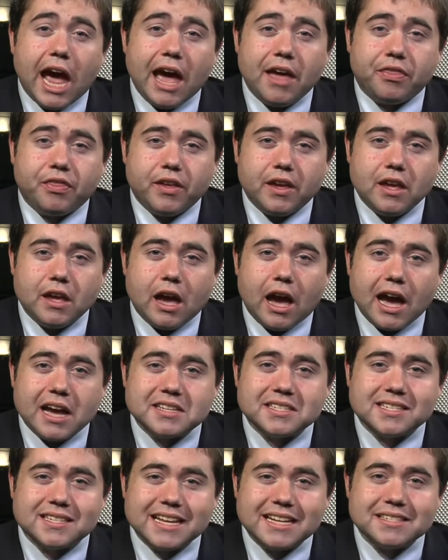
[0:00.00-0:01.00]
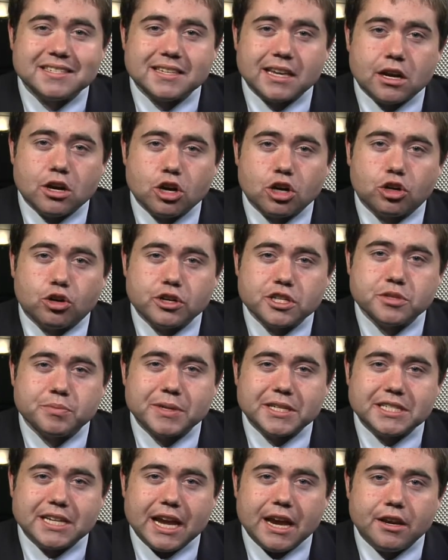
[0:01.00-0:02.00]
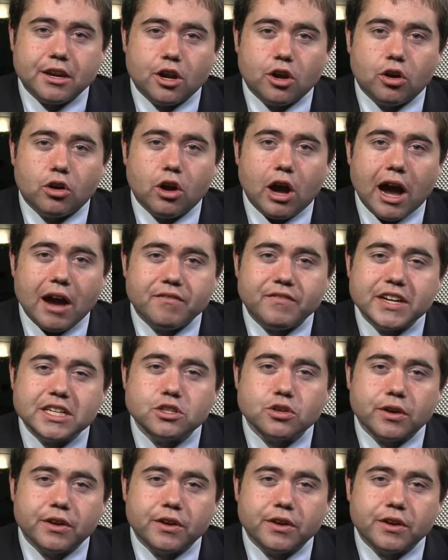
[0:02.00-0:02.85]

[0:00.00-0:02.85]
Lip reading: at the State Senator Chris McDaniel